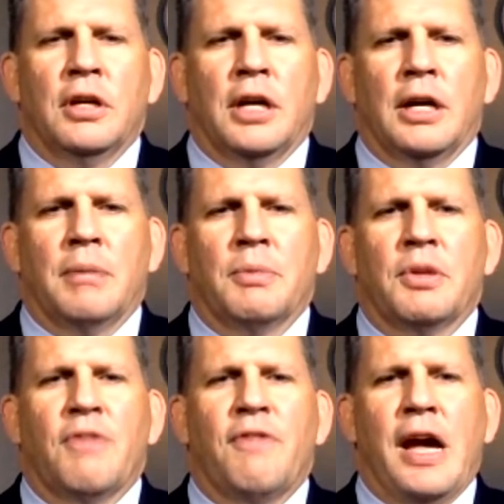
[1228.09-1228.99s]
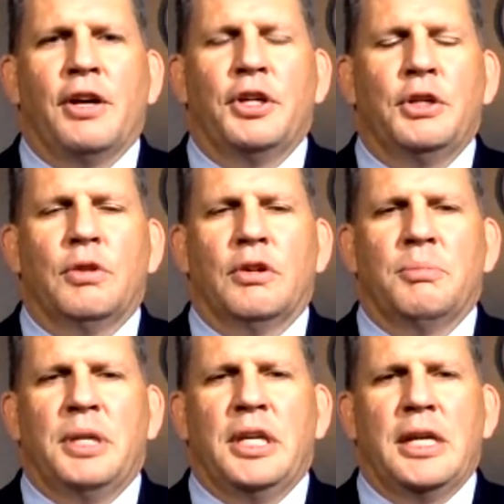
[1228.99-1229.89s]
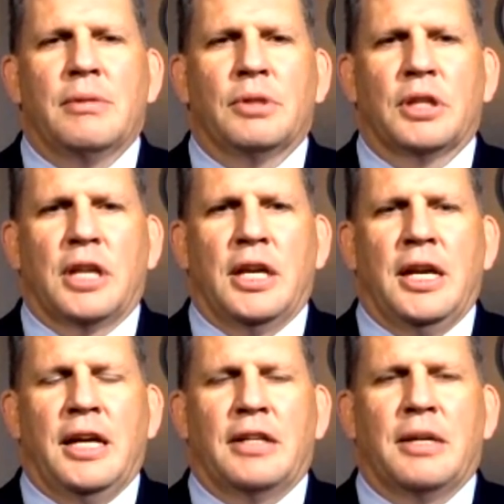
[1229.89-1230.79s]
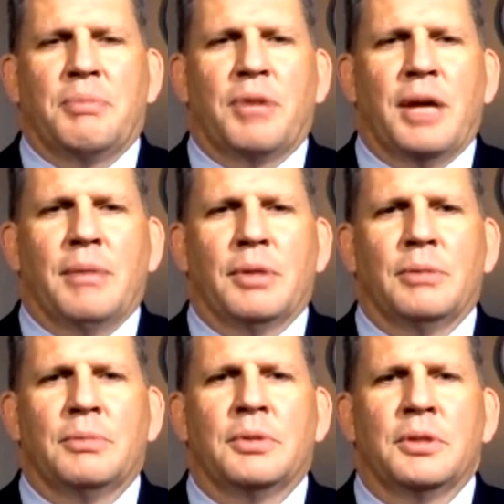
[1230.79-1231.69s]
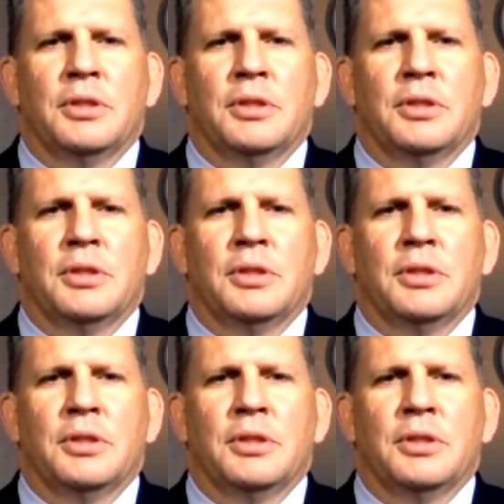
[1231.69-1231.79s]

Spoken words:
the value of being able to connect a problem